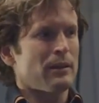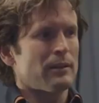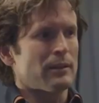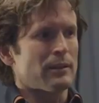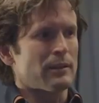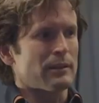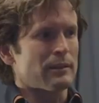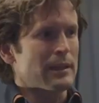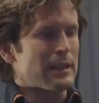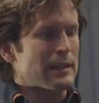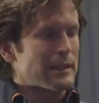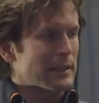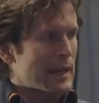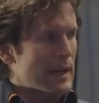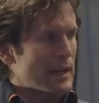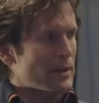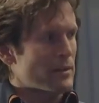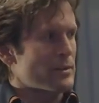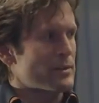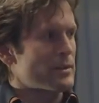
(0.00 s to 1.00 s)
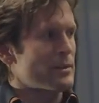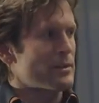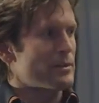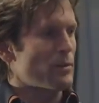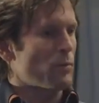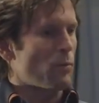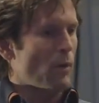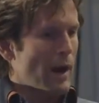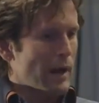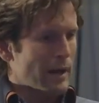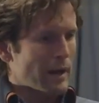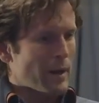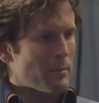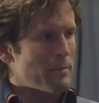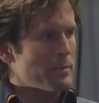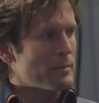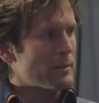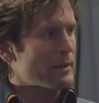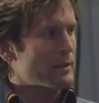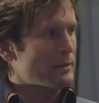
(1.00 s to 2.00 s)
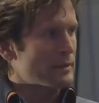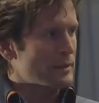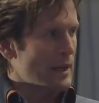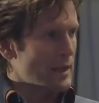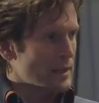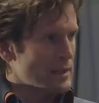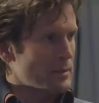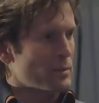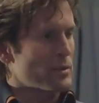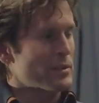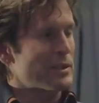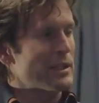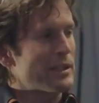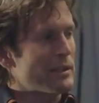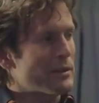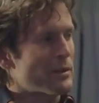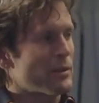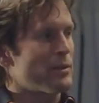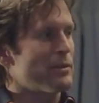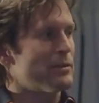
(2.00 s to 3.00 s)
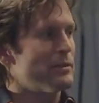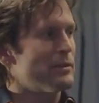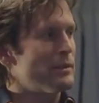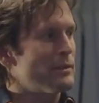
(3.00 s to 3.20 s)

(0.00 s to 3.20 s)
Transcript: the indicators as to why customers either